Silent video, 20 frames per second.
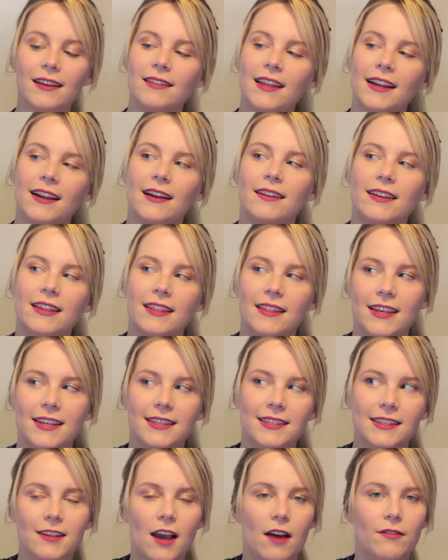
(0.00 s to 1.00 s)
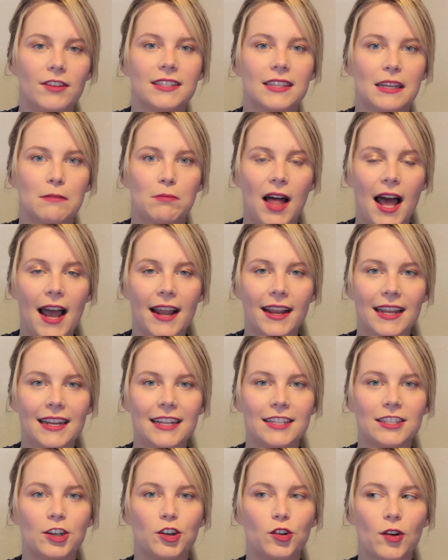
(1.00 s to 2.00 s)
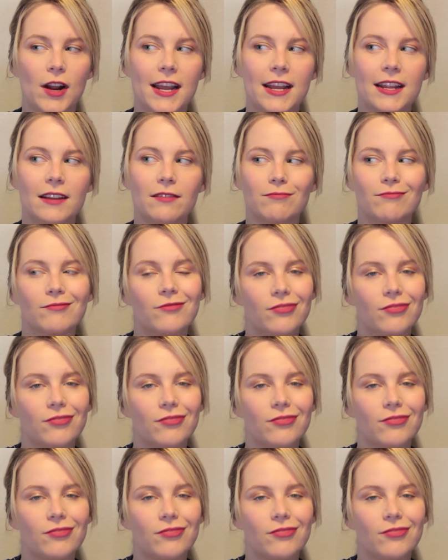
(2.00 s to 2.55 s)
like this is obviously black, and it's a great,